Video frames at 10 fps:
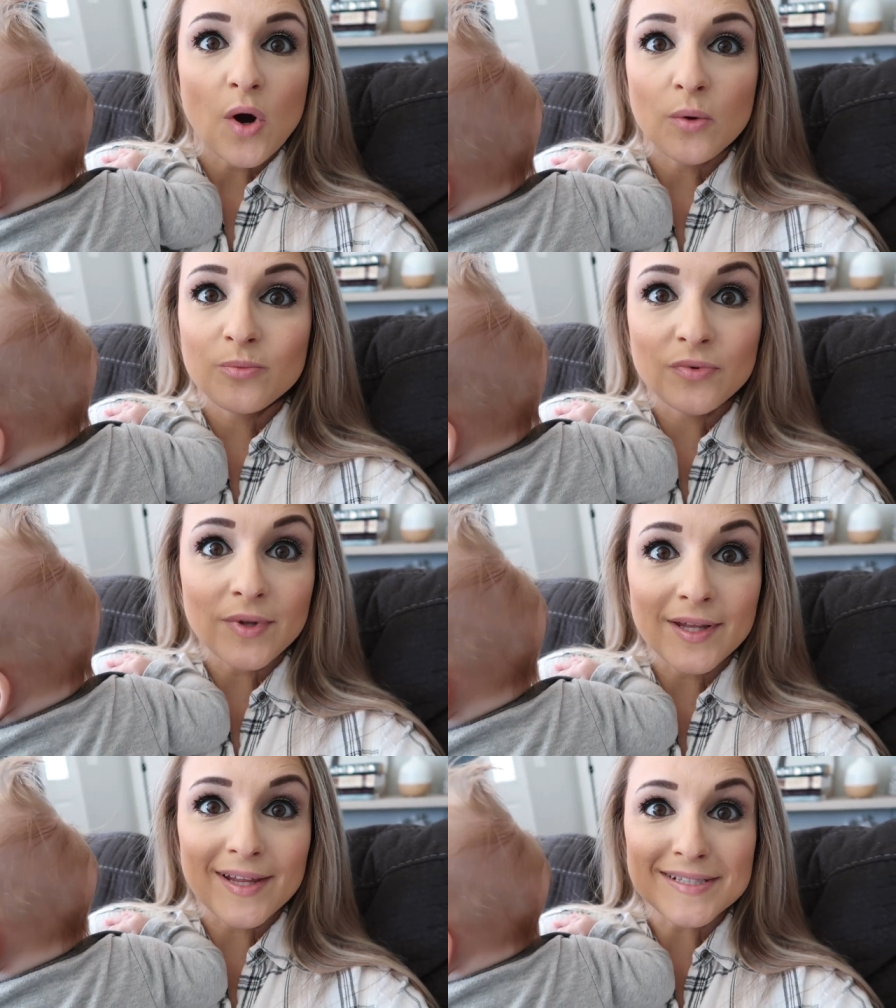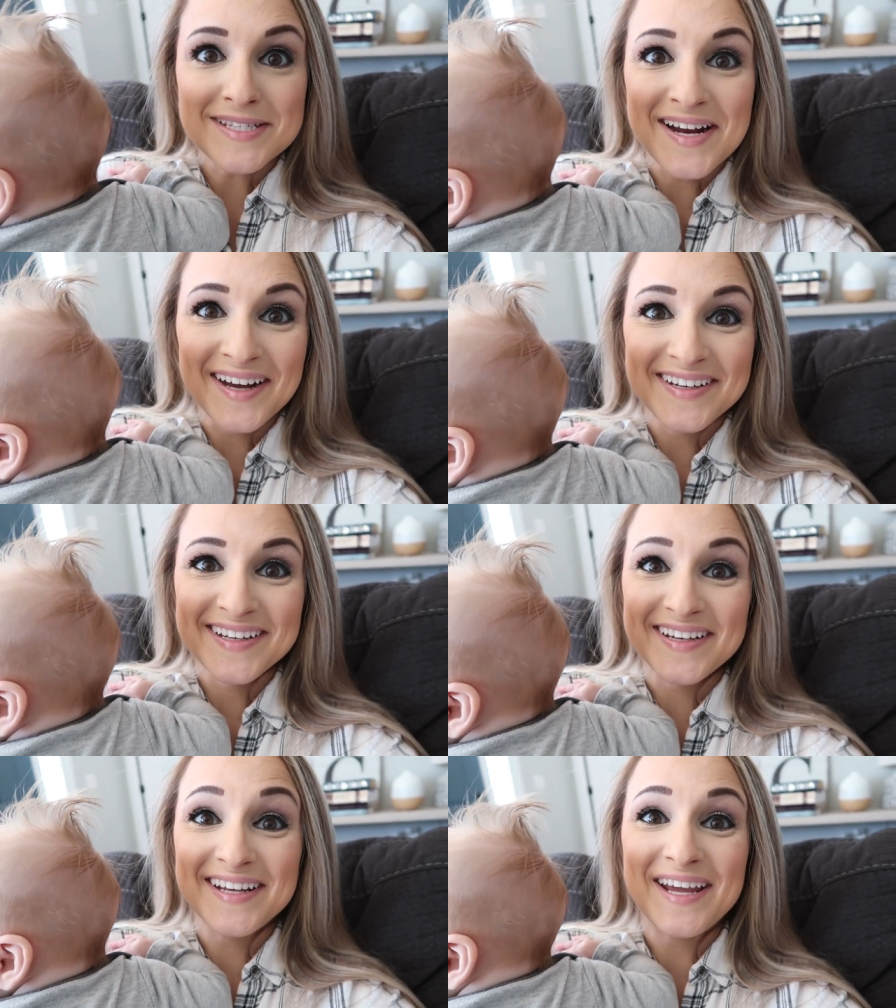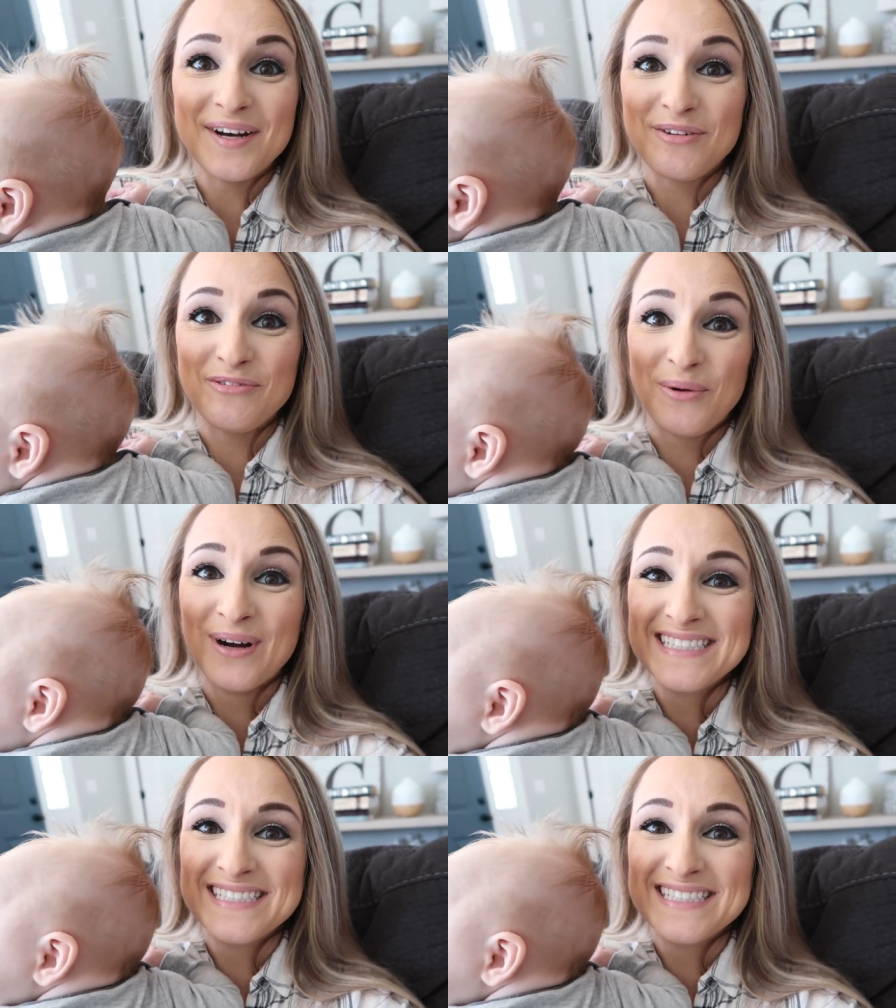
hopefully that's not an indicator for